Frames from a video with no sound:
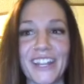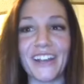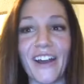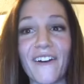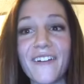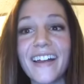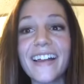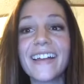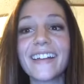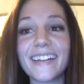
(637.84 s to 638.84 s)
you know?
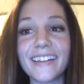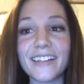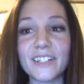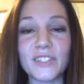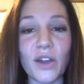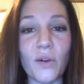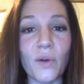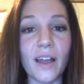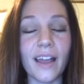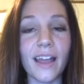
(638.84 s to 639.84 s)

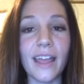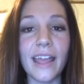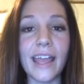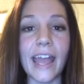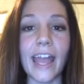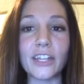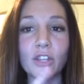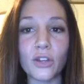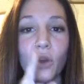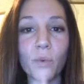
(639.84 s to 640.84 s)
So, and
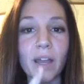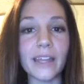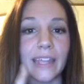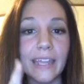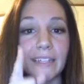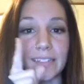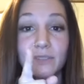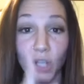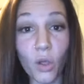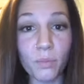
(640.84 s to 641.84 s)
you know what he
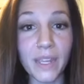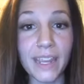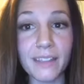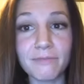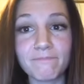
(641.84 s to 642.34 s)
told me?